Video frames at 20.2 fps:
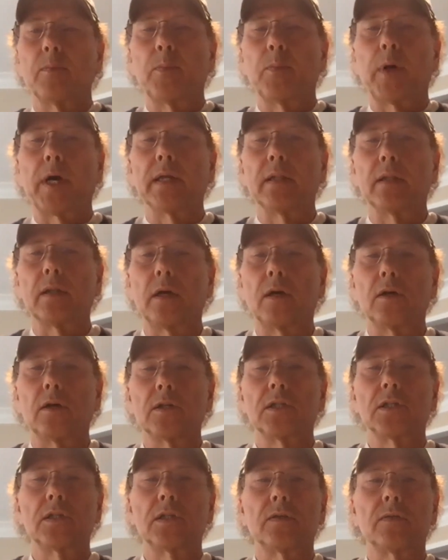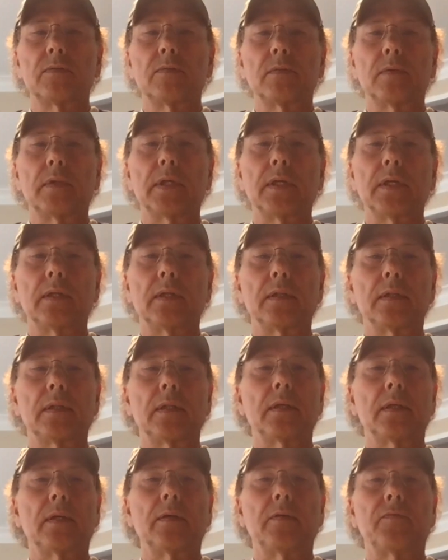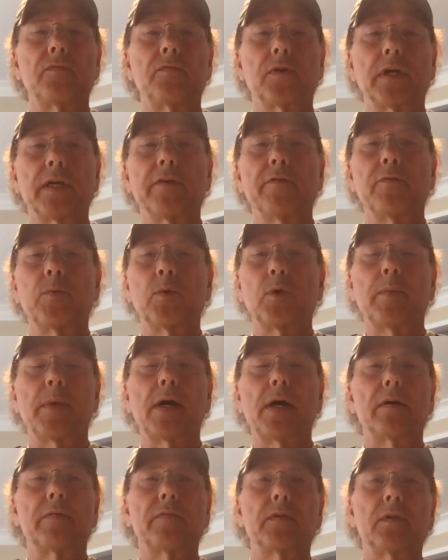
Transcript: by and large, the forgivable amount of the